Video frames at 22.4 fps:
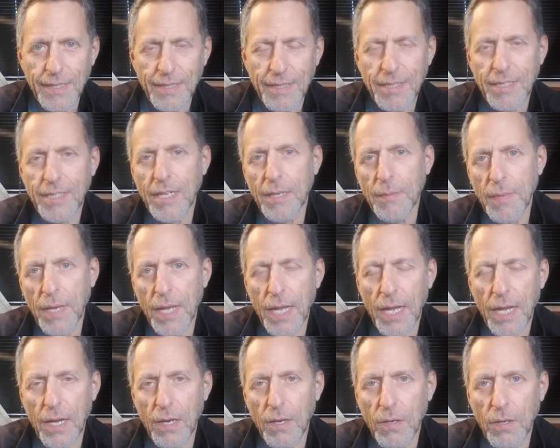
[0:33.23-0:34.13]

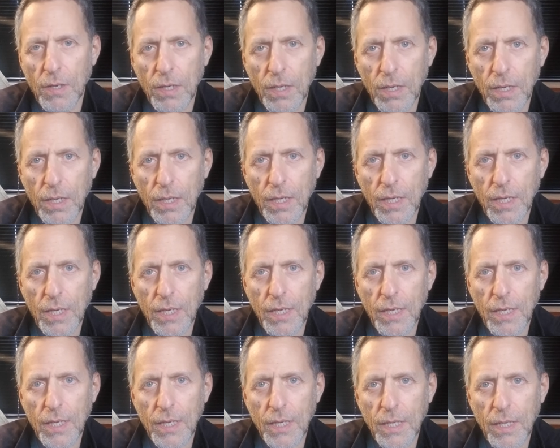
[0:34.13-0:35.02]
Somehow,
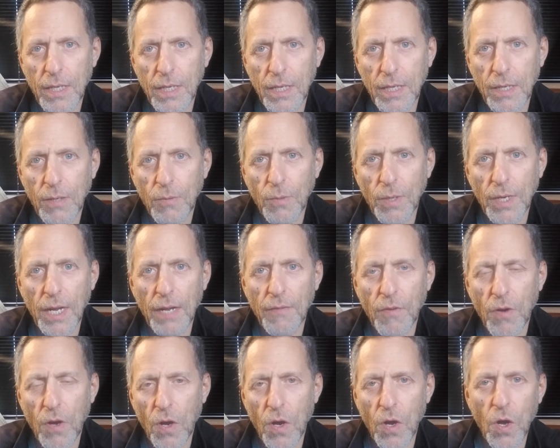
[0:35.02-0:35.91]
we
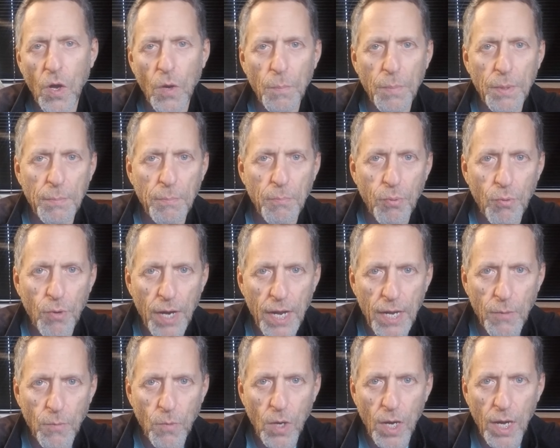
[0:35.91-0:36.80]
have all been
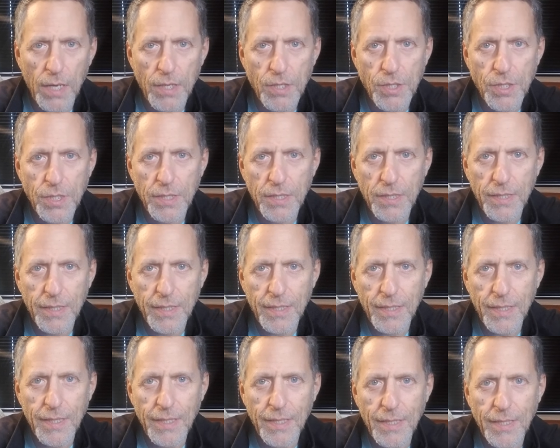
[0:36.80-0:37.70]
brainwashed
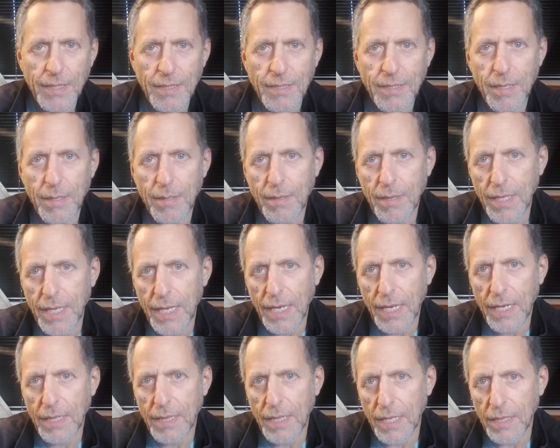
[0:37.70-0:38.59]
to
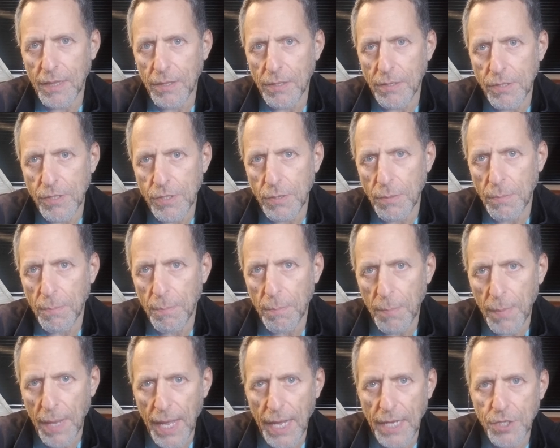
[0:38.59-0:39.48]
think that there's
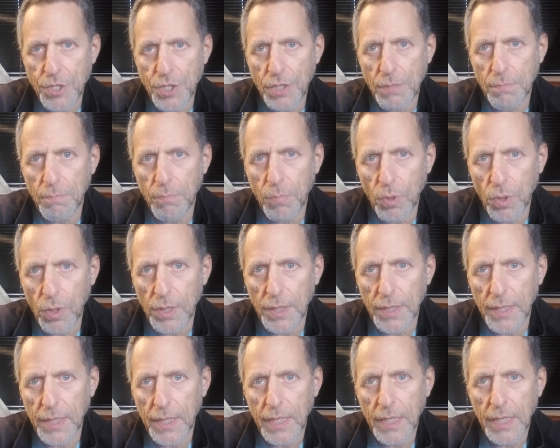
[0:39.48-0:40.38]
some magic
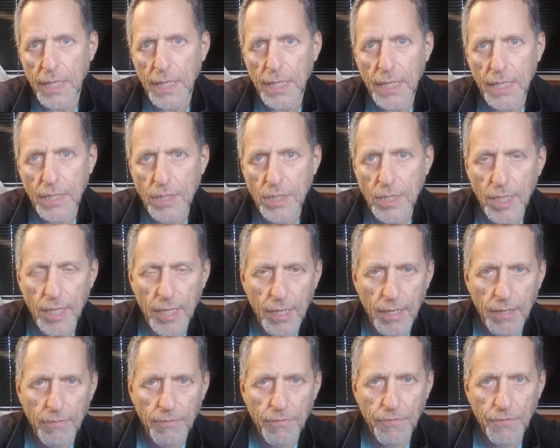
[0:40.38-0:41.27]
bullet that's going
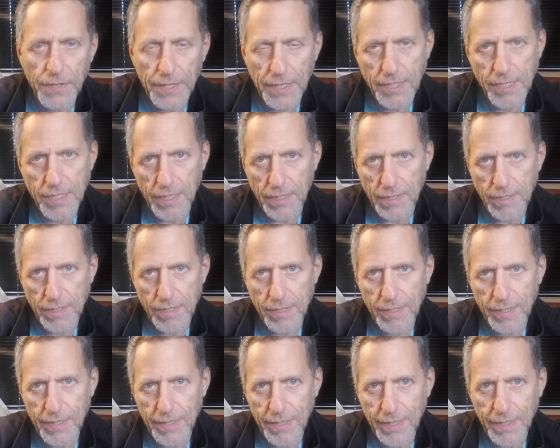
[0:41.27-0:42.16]
to fix
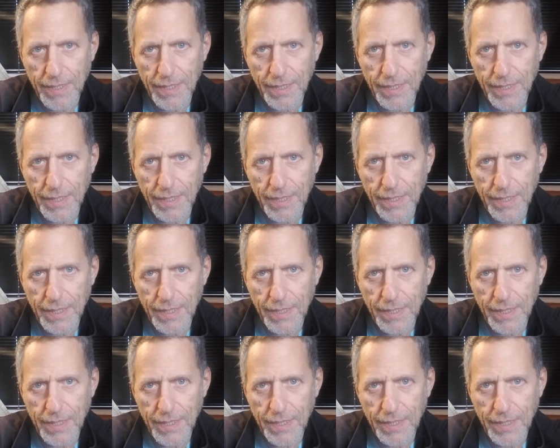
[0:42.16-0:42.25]
us,